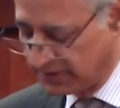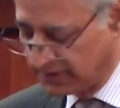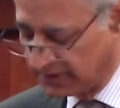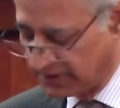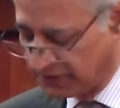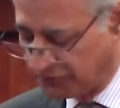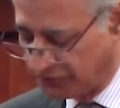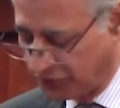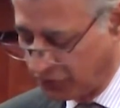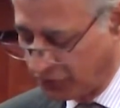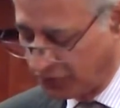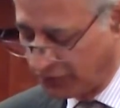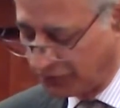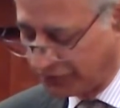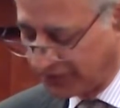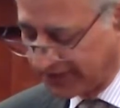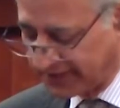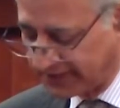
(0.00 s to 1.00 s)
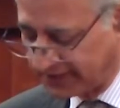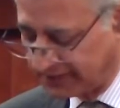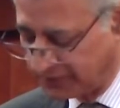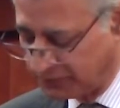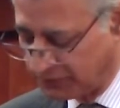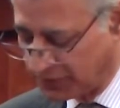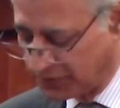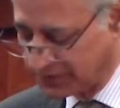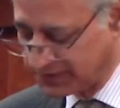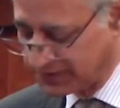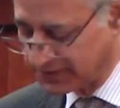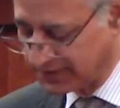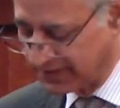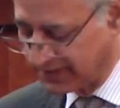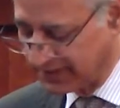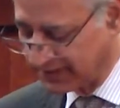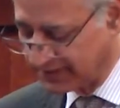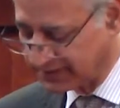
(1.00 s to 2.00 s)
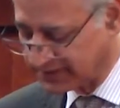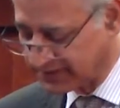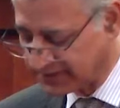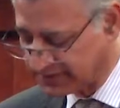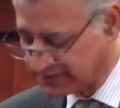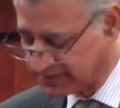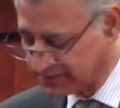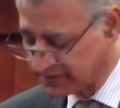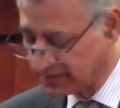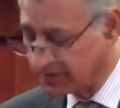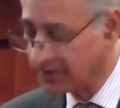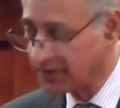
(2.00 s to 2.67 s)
the flow of credit was in excess